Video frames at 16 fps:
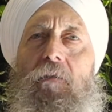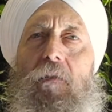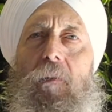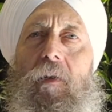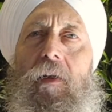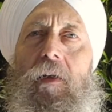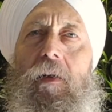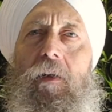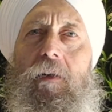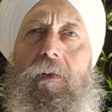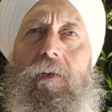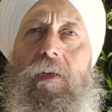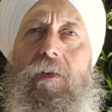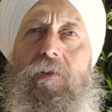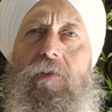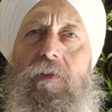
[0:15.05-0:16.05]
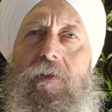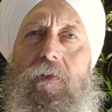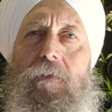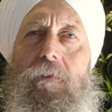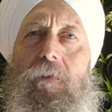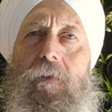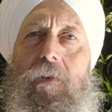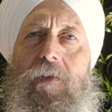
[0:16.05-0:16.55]
from the teachings
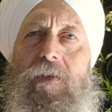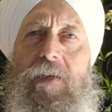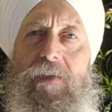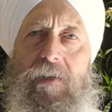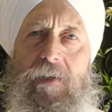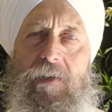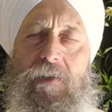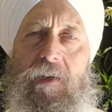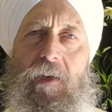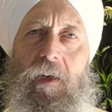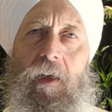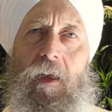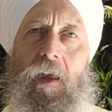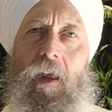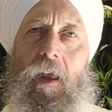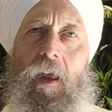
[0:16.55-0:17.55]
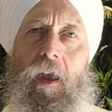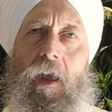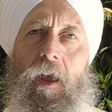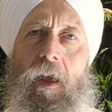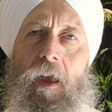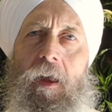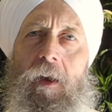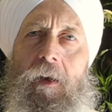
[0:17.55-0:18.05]
of Jesus.
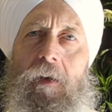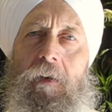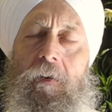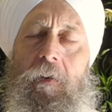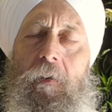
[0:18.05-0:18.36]
And